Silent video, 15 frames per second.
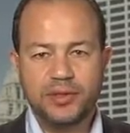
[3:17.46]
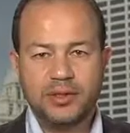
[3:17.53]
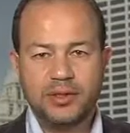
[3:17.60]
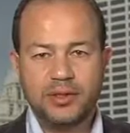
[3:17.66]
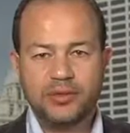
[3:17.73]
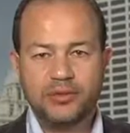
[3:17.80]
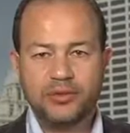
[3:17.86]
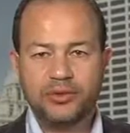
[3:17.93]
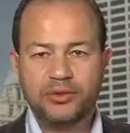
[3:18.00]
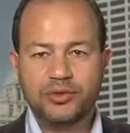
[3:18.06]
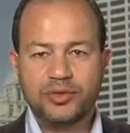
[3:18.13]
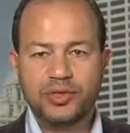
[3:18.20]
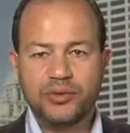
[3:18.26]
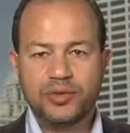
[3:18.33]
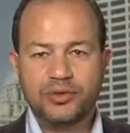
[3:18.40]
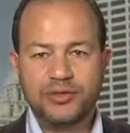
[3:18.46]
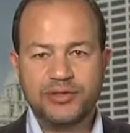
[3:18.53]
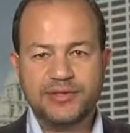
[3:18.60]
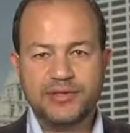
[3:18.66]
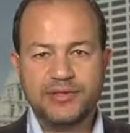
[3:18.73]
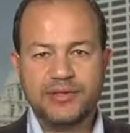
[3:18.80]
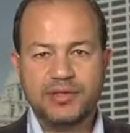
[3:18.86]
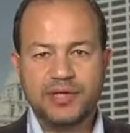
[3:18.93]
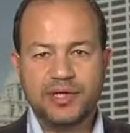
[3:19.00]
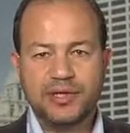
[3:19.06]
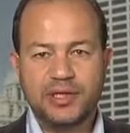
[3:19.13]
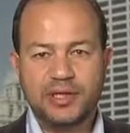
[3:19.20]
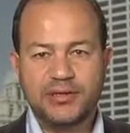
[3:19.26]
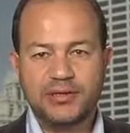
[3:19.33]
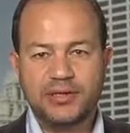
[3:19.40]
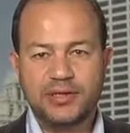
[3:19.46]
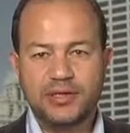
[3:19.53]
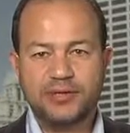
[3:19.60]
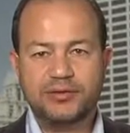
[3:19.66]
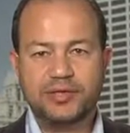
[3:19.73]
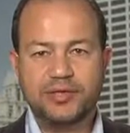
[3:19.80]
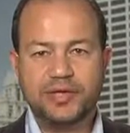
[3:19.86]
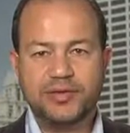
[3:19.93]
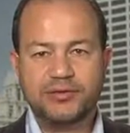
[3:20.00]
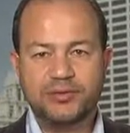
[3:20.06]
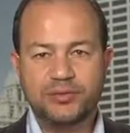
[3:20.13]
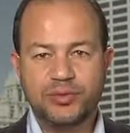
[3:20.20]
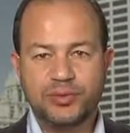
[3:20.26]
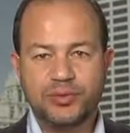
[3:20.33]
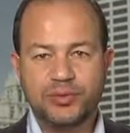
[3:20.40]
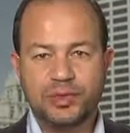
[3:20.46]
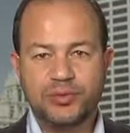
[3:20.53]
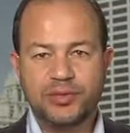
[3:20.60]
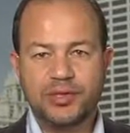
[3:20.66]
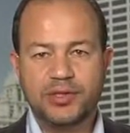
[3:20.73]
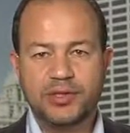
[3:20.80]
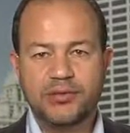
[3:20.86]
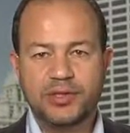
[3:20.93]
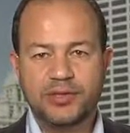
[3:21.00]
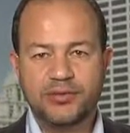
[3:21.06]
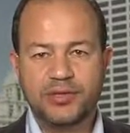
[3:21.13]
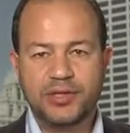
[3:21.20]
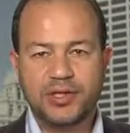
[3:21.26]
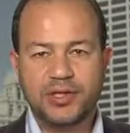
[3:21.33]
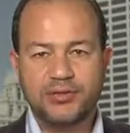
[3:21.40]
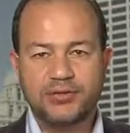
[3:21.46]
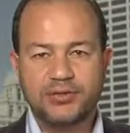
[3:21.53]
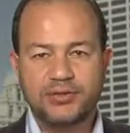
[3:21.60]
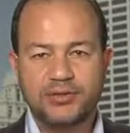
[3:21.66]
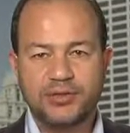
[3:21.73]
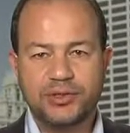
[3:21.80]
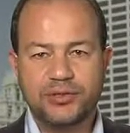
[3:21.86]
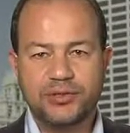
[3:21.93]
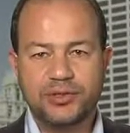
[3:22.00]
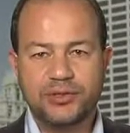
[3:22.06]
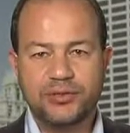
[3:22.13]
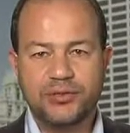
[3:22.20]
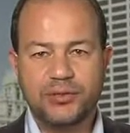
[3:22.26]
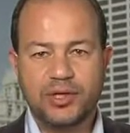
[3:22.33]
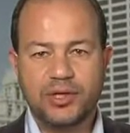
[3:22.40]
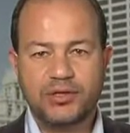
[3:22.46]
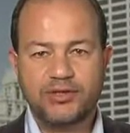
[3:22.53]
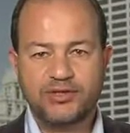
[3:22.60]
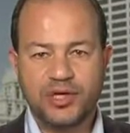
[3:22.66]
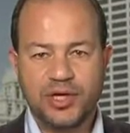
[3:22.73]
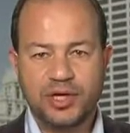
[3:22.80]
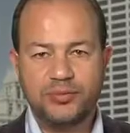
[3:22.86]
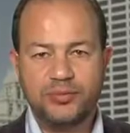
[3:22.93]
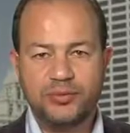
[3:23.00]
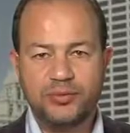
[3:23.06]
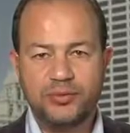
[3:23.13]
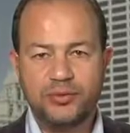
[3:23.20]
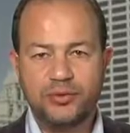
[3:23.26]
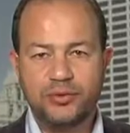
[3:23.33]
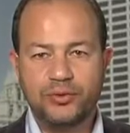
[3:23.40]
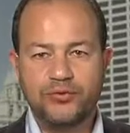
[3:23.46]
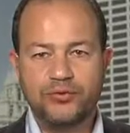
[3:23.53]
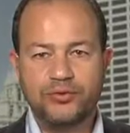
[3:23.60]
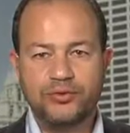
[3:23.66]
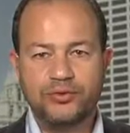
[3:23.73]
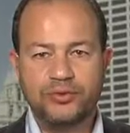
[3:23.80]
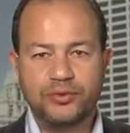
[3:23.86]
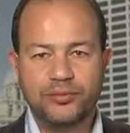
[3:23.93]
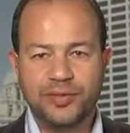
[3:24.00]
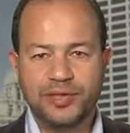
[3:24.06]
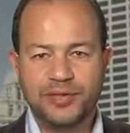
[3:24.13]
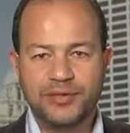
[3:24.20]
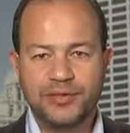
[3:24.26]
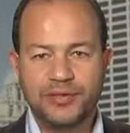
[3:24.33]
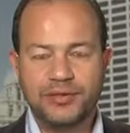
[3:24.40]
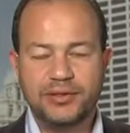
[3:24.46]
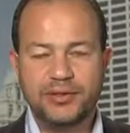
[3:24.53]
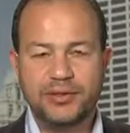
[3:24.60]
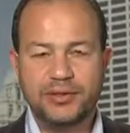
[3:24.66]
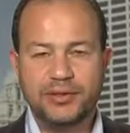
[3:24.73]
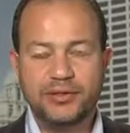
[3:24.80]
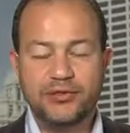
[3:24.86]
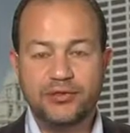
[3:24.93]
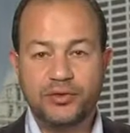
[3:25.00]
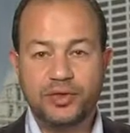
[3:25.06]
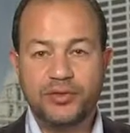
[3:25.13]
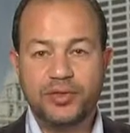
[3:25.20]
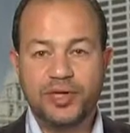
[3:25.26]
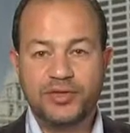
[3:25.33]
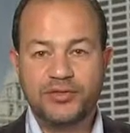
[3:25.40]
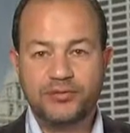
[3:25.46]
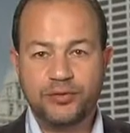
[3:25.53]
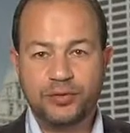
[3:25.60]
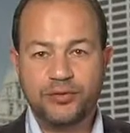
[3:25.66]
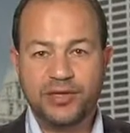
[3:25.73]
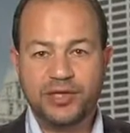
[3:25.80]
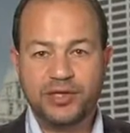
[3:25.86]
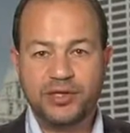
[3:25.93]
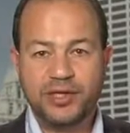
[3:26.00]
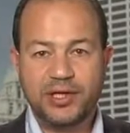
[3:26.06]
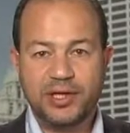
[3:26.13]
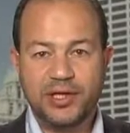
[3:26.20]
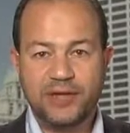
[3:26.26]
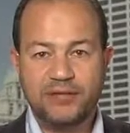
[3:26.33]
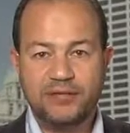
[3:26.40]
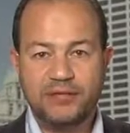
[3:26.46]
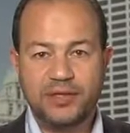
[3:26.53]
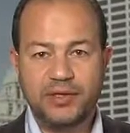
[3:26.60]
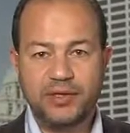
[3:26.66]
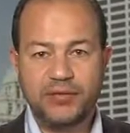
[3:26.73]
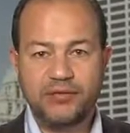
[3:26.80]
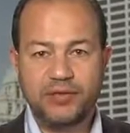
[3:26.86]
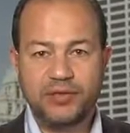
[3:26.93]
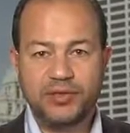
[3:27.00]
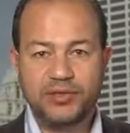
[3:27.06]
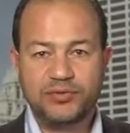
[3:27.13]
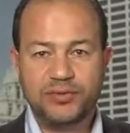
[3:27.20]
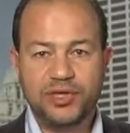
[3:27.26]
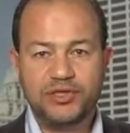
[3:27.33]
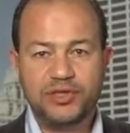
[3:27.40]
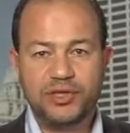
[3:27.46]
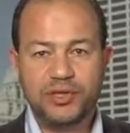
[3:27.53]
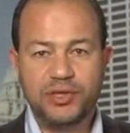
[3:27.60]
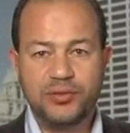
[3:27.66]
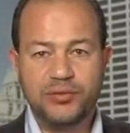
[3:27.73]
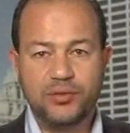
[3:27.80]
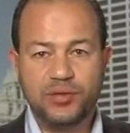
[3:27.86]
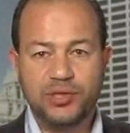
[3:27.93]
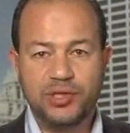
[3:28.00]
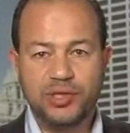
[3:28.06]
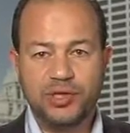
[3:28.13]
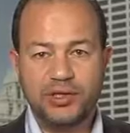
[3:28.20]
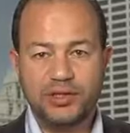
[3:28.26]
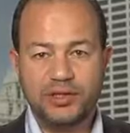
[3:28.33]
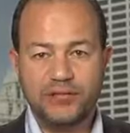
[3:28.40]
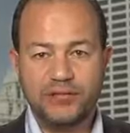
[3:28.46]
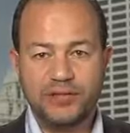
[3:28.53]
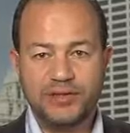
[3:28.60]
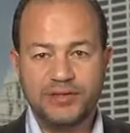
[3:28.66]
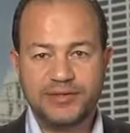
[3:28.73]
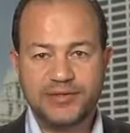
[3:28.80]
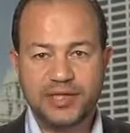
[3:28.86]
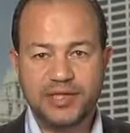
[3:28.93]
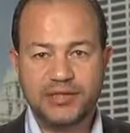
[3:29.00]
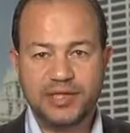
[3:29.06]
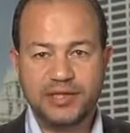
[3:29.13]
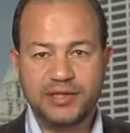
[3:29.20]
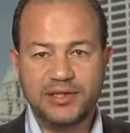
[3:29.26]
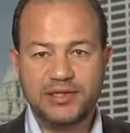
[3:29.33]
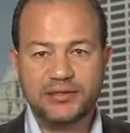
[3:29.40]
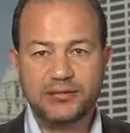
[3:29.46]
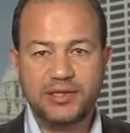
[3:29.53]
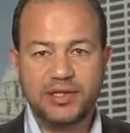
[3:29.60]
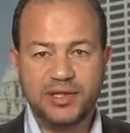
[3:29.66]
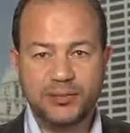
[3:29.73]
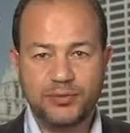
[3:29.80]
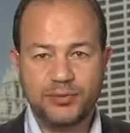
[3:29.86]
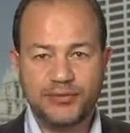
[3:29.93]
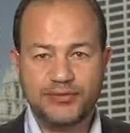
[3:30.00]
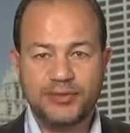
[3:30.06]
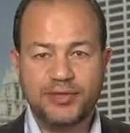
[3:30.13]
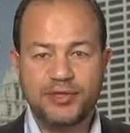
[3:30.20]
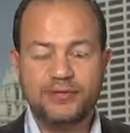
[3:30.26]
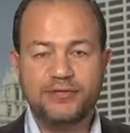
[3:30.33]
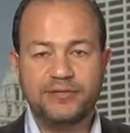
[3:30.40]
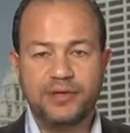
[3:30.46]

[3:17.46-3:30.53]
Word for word: we're talking about a city that has 300,000 people, among them 100,000 children, who are trapped with no food or medicine for the past 4.5 months, and everyone is watching them with indifference. That's at least what they perceive.